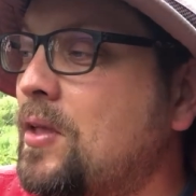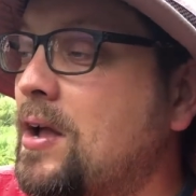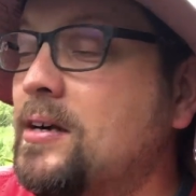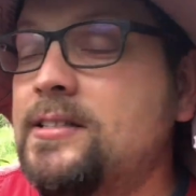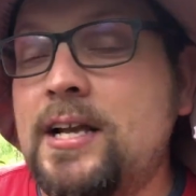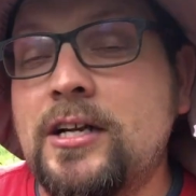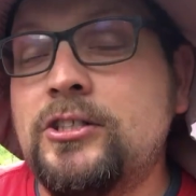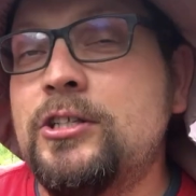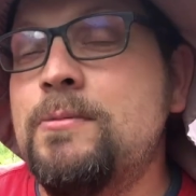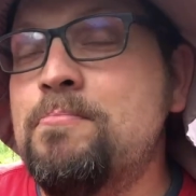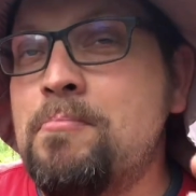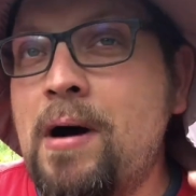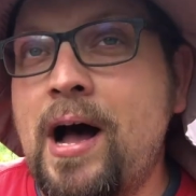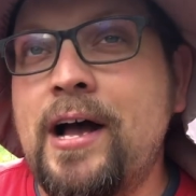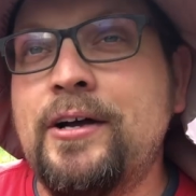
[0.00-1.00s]
It's actually
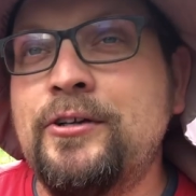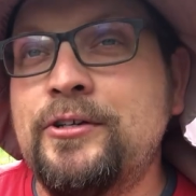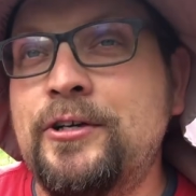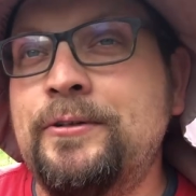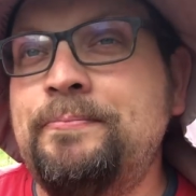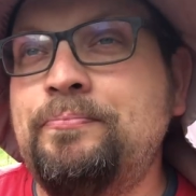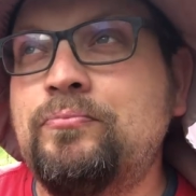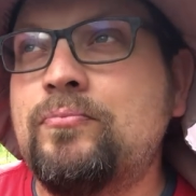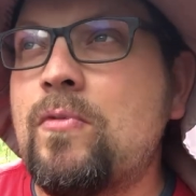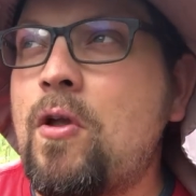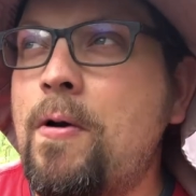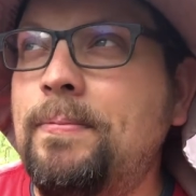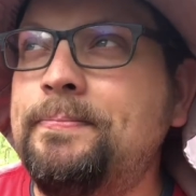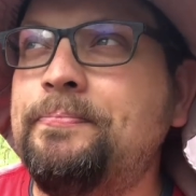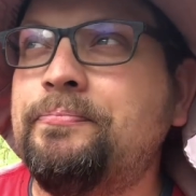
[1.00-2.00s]
milder,
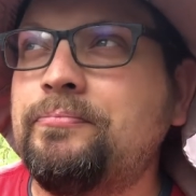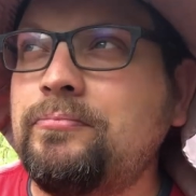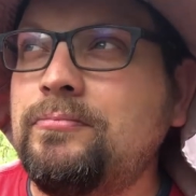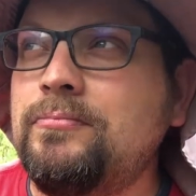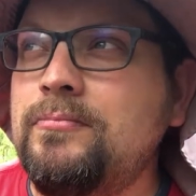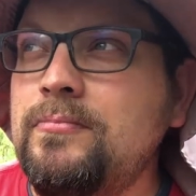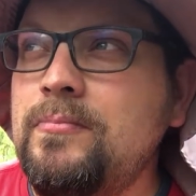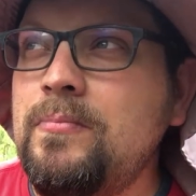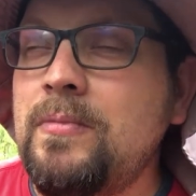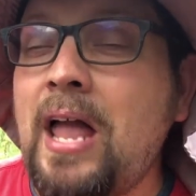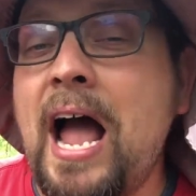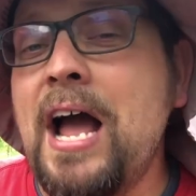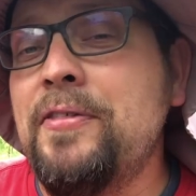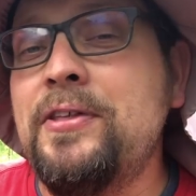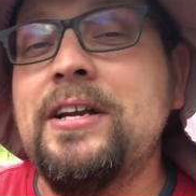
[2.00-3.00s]

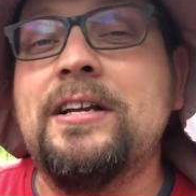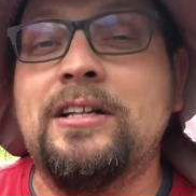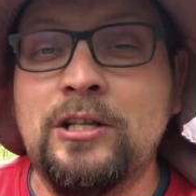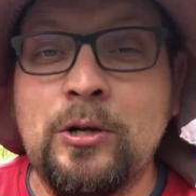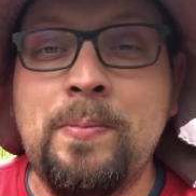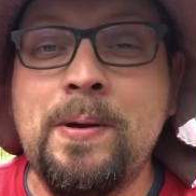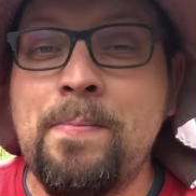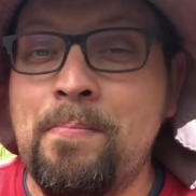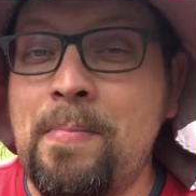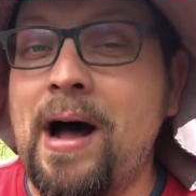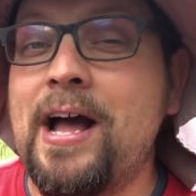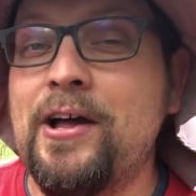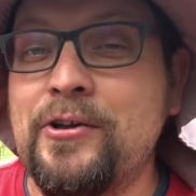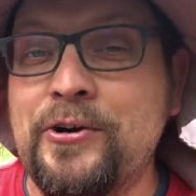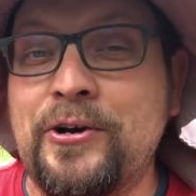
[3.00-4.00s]
I think a little bit
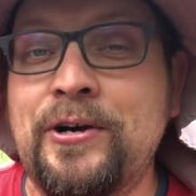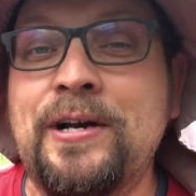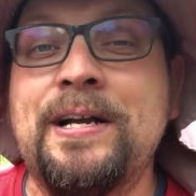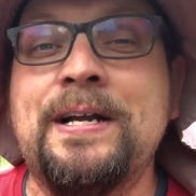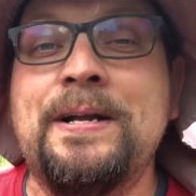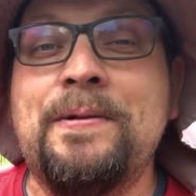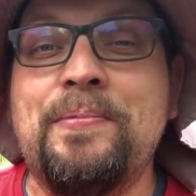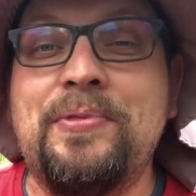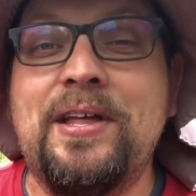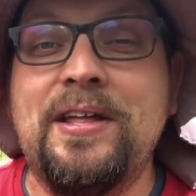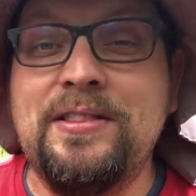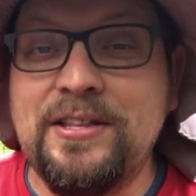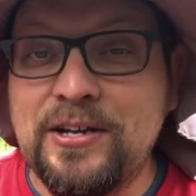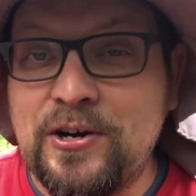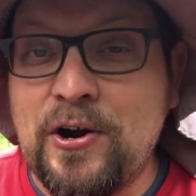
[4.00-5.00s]
milder
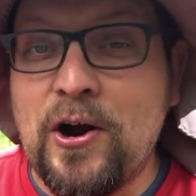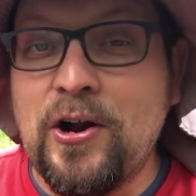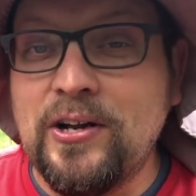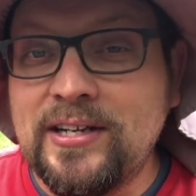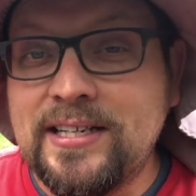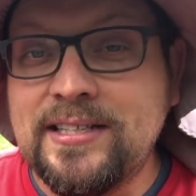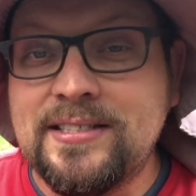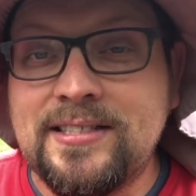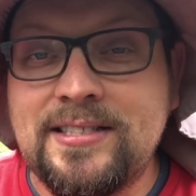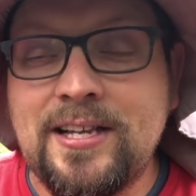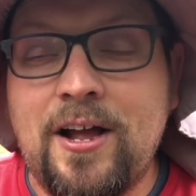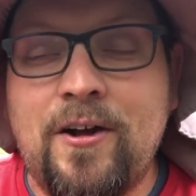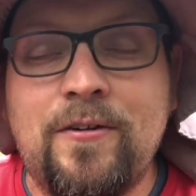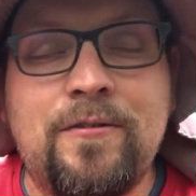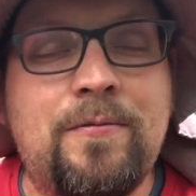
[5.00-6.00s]
than the garlic
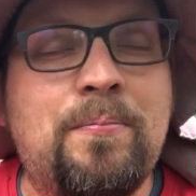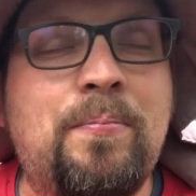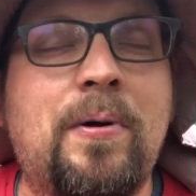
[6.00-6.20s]
itself,